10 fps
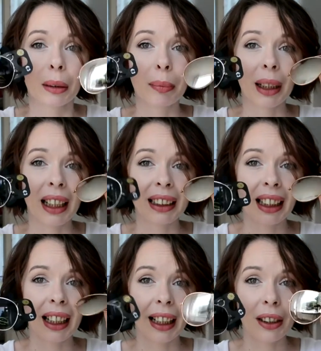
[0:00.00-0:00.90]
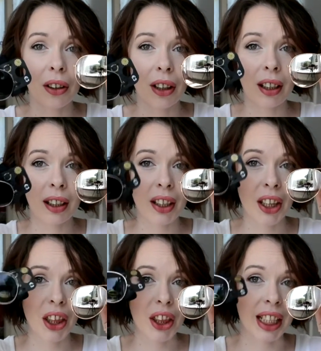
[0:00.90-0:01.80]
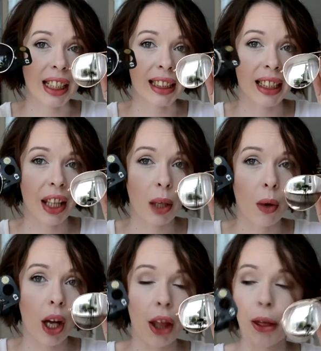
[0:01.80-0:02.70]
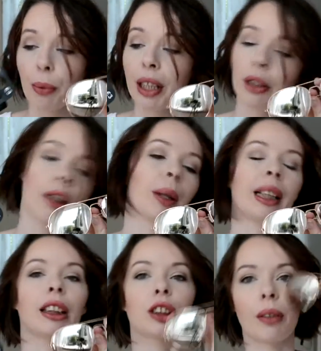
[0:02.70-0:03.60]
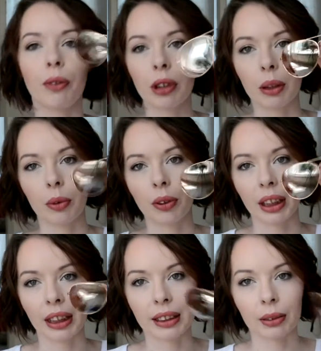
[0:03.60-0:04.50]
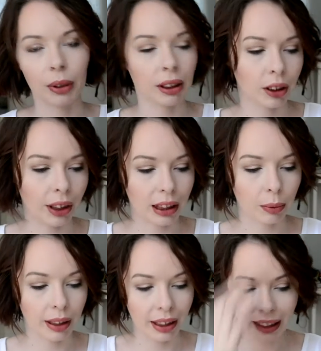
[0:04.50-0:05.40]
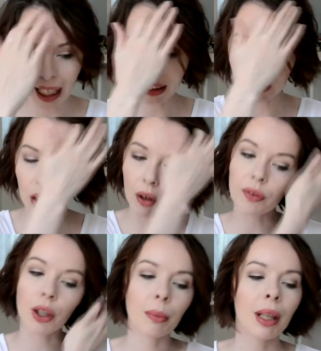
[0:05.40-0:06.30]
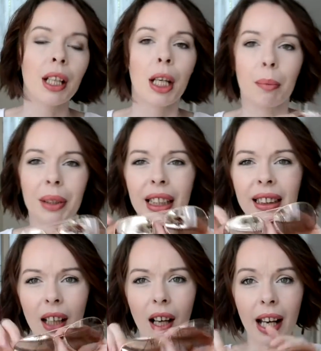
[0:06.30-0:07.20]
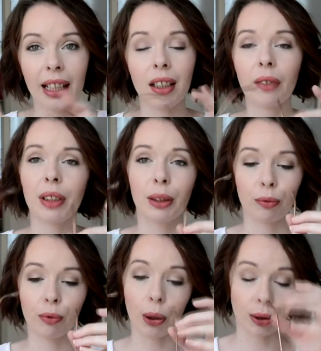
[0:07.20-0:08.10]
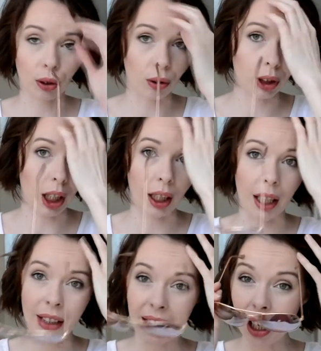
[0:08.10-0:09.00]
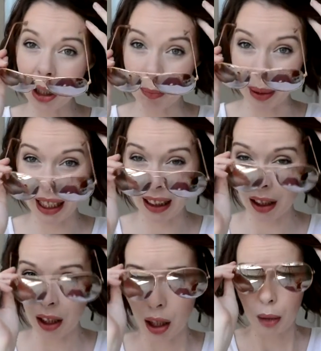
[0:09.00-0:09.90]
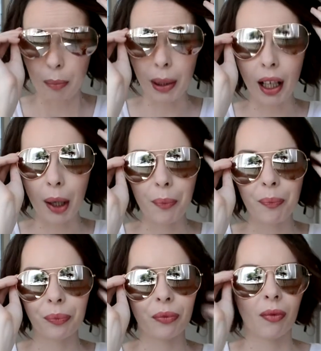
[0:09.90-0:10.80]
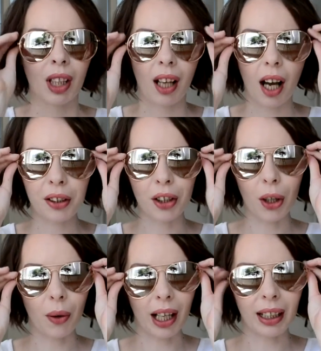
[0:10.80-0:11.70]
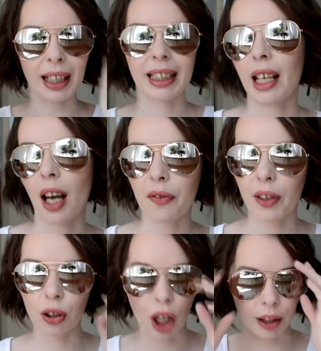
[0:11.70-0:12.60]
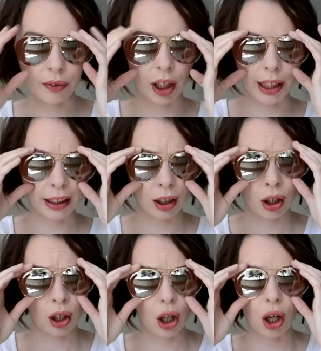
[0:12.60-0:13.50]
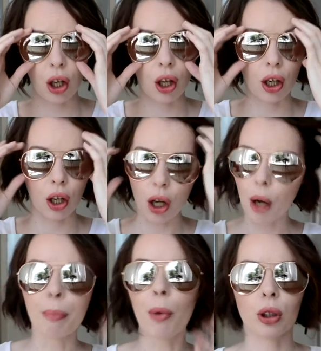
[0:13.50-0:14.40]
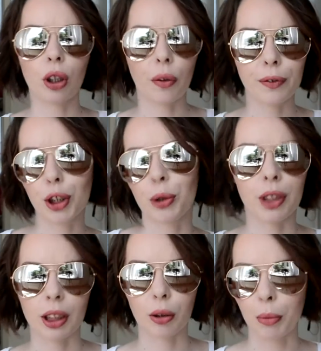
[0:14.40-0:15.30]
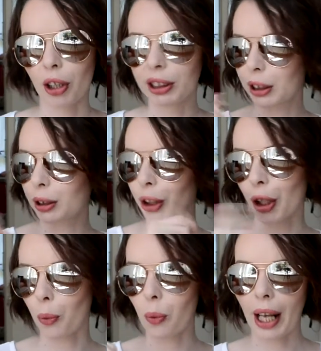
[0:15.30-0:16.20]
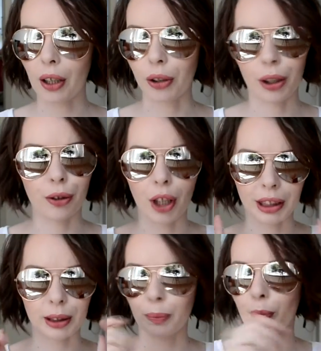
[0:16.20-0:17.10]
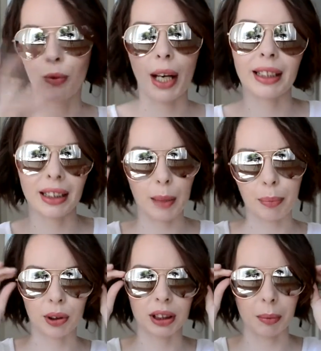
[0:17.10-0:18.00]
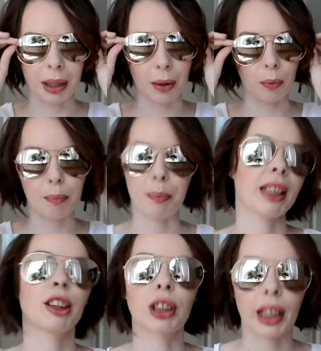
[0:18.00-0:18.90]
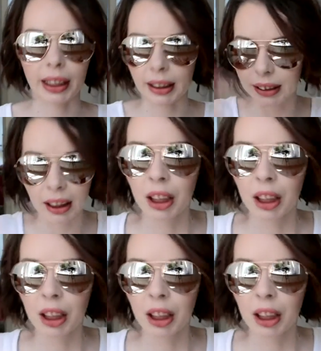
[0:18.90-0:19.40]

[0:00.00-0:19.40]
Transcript: But I got these. They were three euro each. I've already worn these ones, so that's why the tags are off them. But these are a lovely rose gold colour. They're kind of big, but I don't know, I like it. I feel kind of like model off duty almost, you know, whack on a nice red lip or something, big shades.